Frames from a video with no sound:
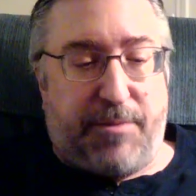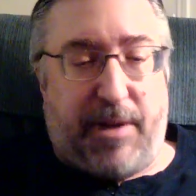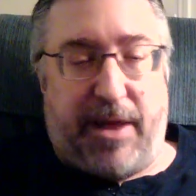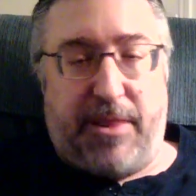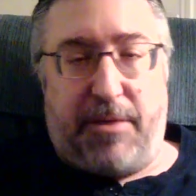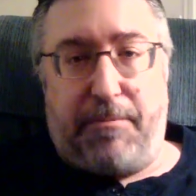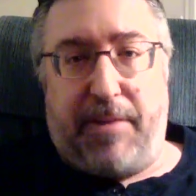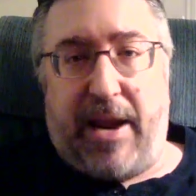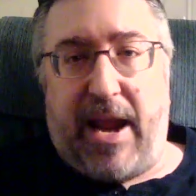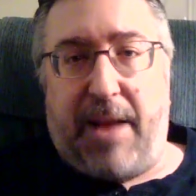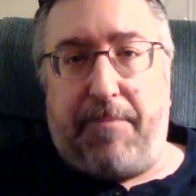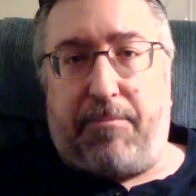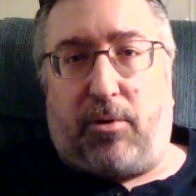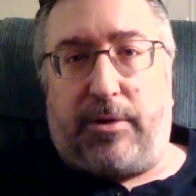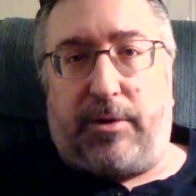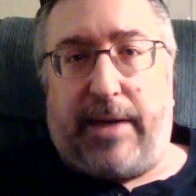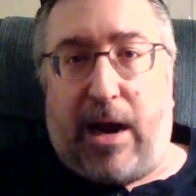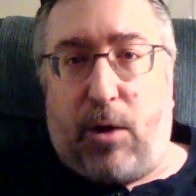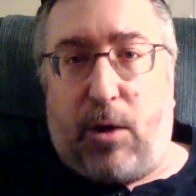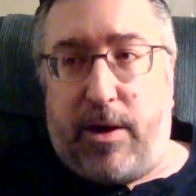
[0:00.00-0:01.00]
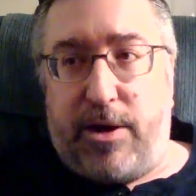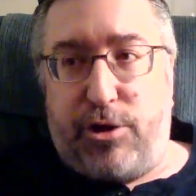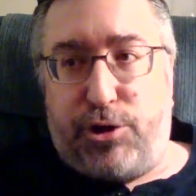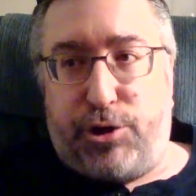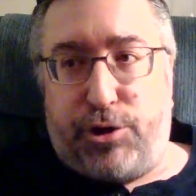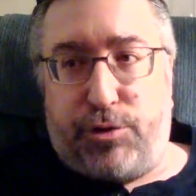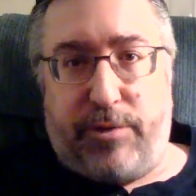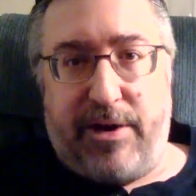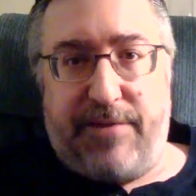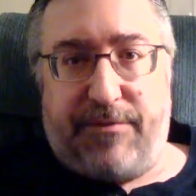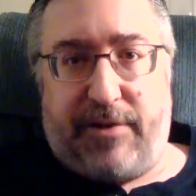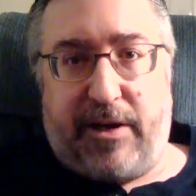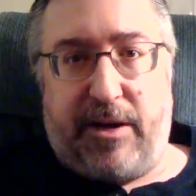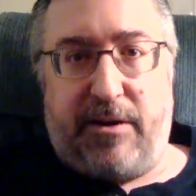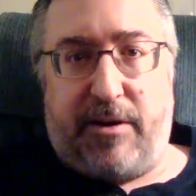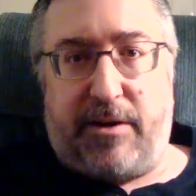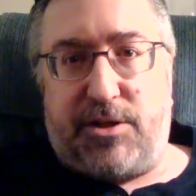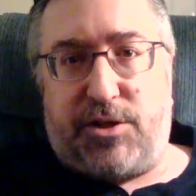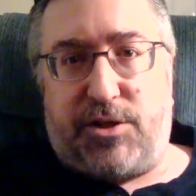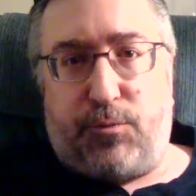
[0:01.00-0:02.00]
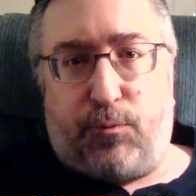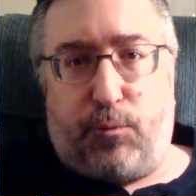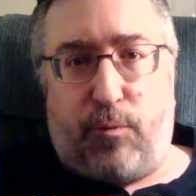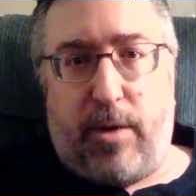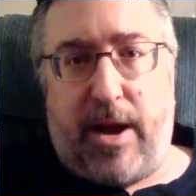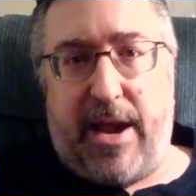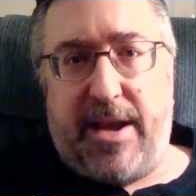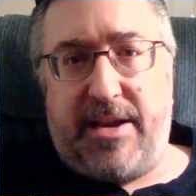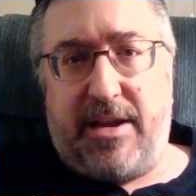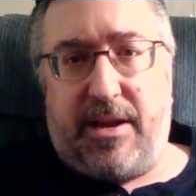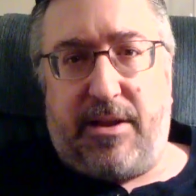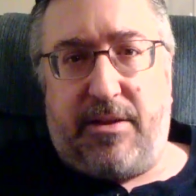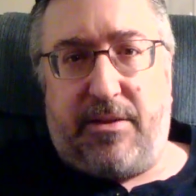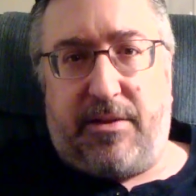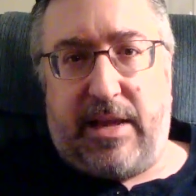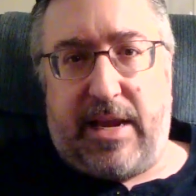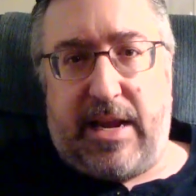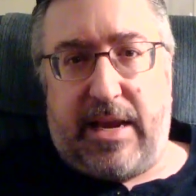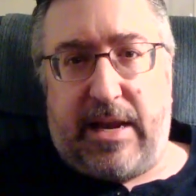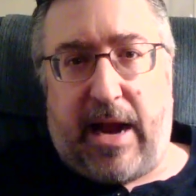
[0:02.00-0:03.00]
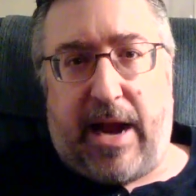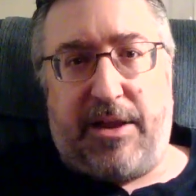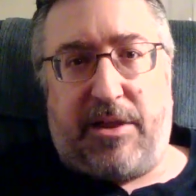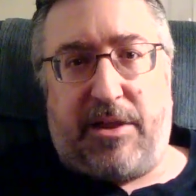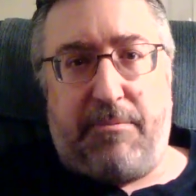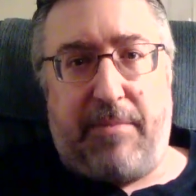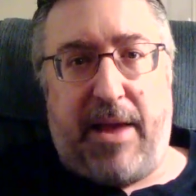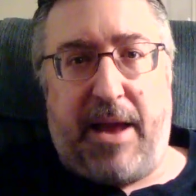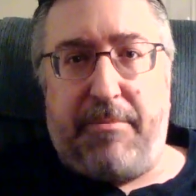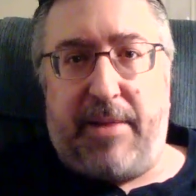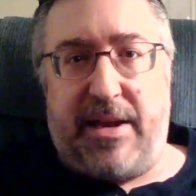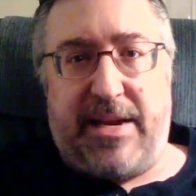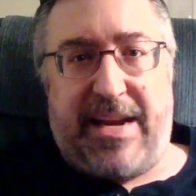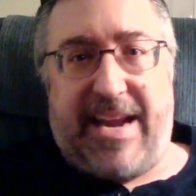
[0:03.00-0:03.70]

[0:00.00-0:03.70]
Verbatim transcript: by the people." Now, when Sharif Girgis read the Ninth Amendment,